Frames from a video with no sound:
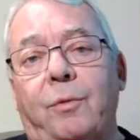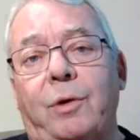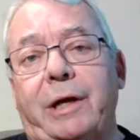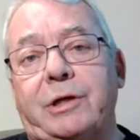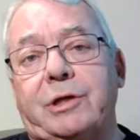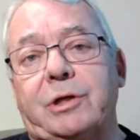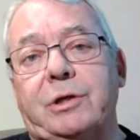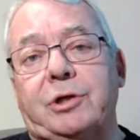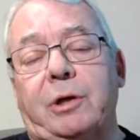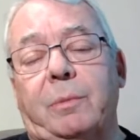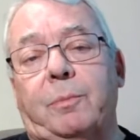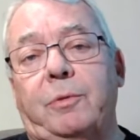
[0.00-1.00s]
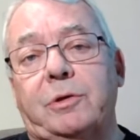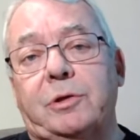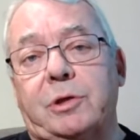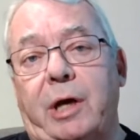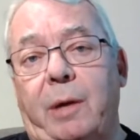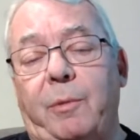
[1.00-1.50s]
relationship with
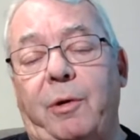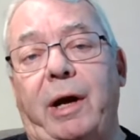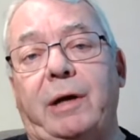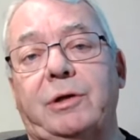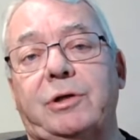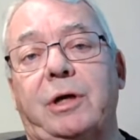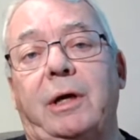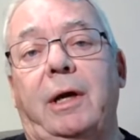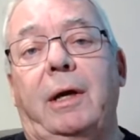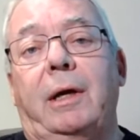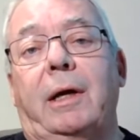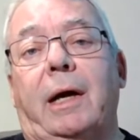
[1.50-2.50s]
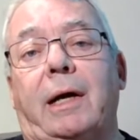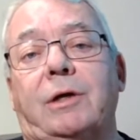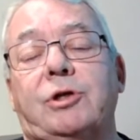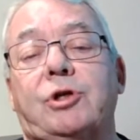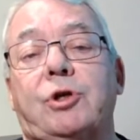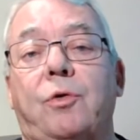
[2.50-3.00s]
Samaranch uh,
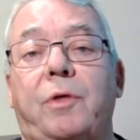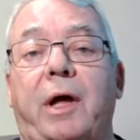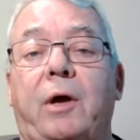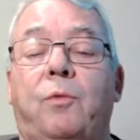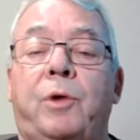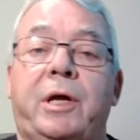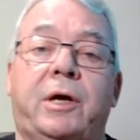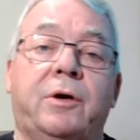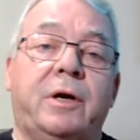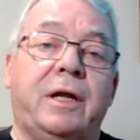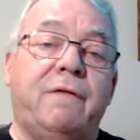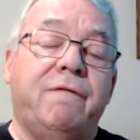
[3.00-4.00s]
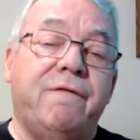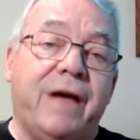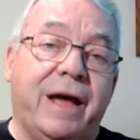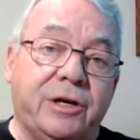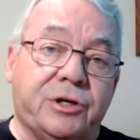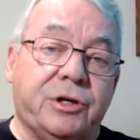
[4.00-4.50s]
so that we could
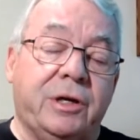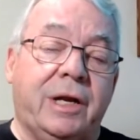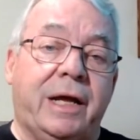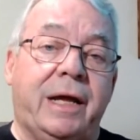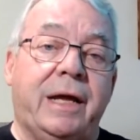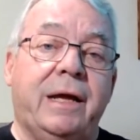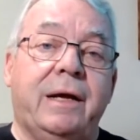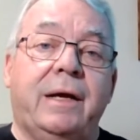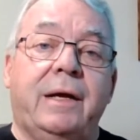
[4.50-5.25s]
eventually